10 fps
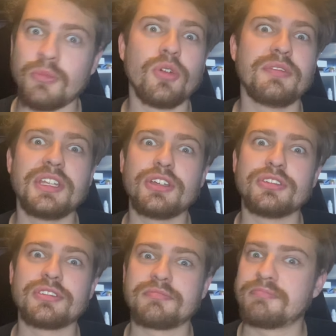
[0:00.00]

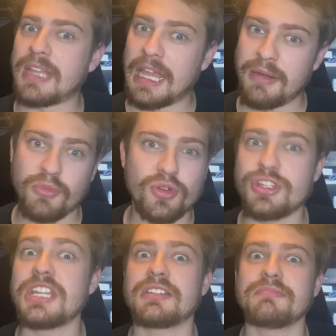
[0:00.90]
videos and more
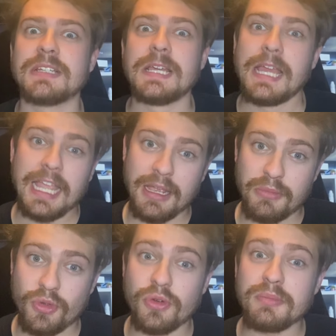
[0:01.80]
shit and
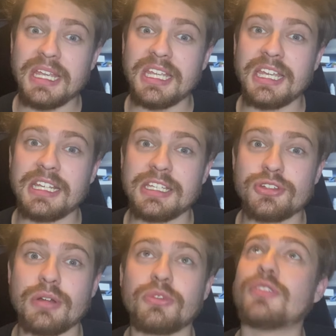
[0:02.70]
more me getting in
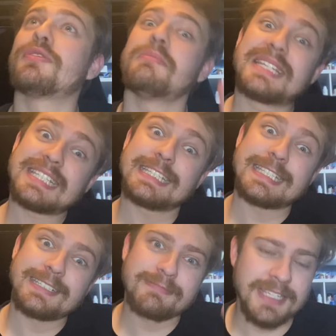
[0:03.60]
trouble off the missus.
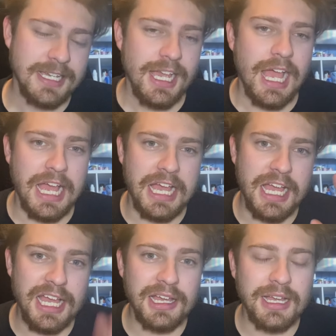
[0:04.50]

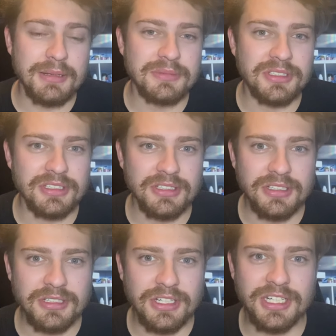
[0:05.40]

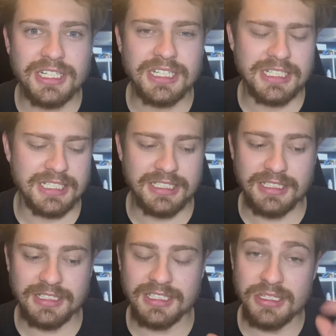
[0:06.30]
So
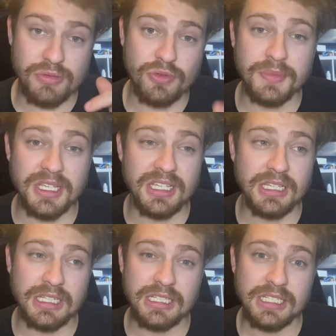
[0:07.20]
this will
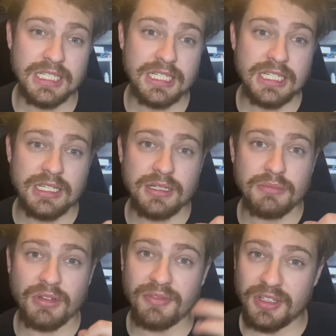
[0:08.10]
be
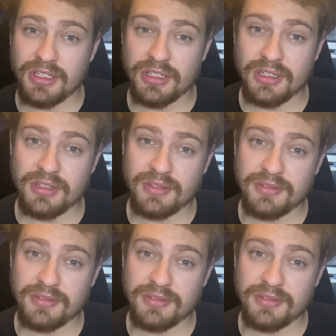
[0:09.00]
my video